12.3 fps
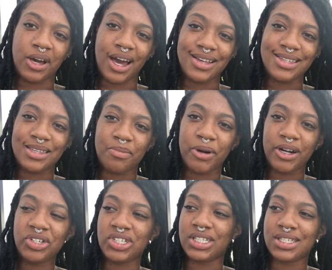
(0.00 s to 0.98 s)
guys to
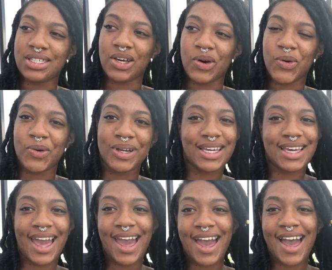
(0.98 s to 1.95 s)
purchase so
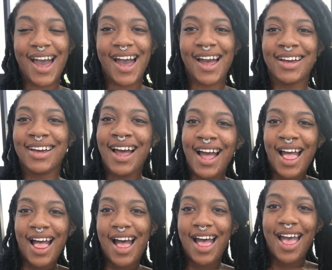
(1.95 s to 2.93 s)
yeah
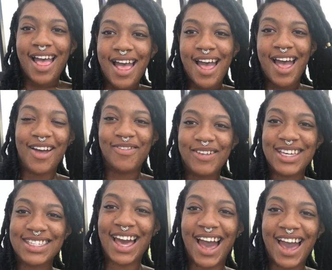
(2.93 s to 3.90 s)
I'm, I'm
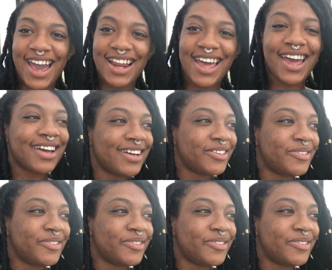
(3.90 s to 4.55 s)
excited